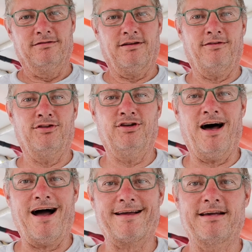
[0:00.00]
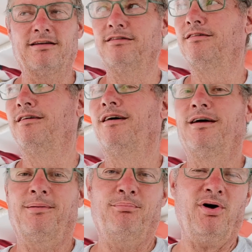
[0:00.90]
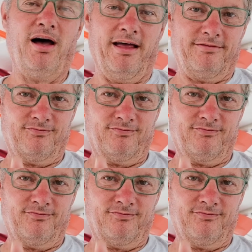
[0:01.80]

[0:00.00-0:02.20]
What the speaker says: of the dock, but